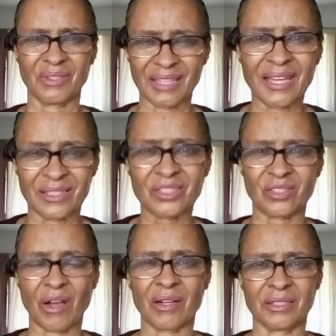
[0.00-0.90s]
gang
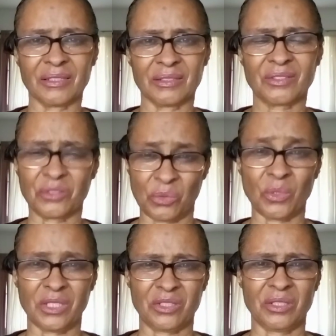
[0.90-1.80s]
stalking
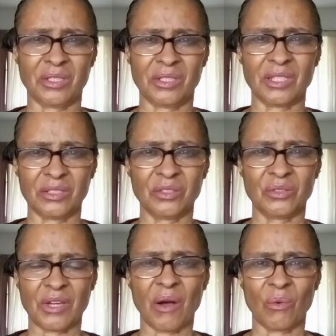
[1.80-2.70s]
situation that you
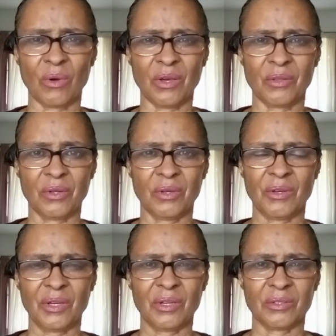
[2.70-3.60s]
dealt with,
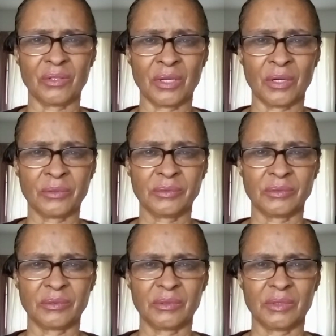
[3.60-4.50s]
you know,
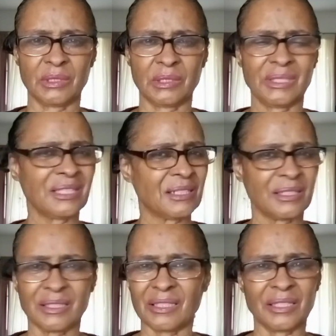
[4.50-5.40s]

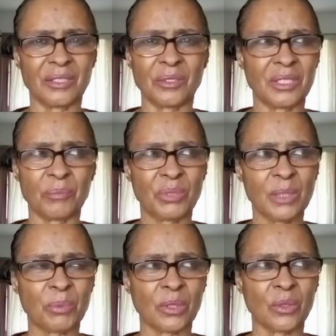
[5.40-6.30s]
and
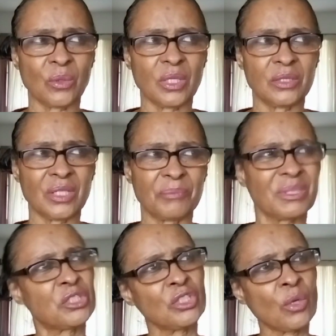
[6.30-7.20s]
people, and
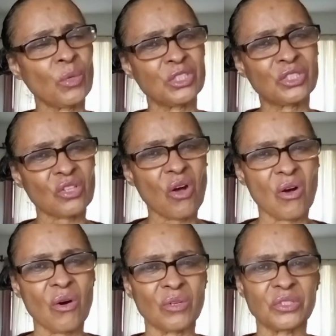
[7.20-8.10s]
but you know what, you saw a
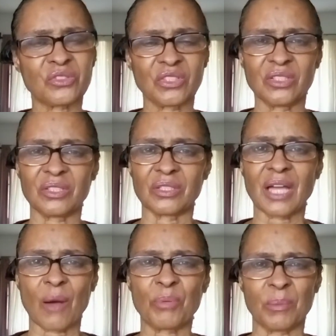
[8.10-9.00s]
whole, you see
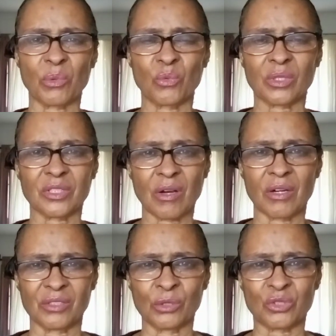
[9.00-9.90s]
how people really
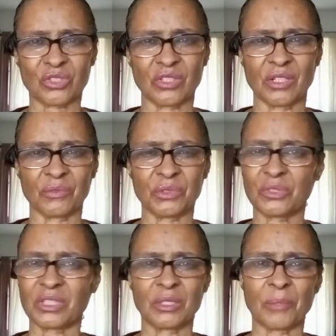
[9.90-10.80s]
are, don't you, self? You
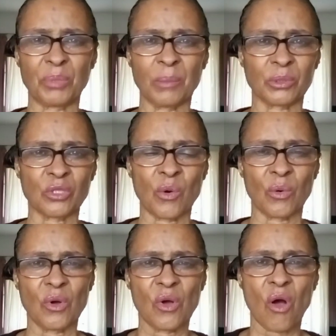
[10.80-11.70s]
see that people don't,
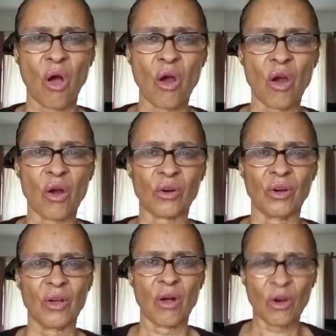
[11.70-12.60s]

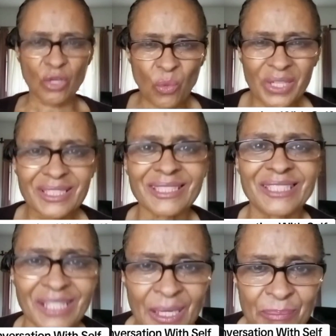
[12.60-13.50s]
are quick to
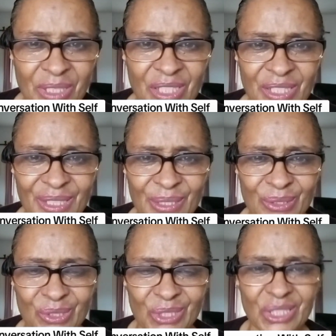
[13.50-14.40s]
jump to
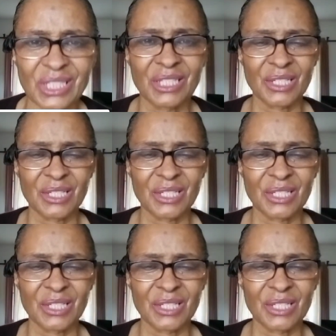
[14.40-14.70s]
conclusions,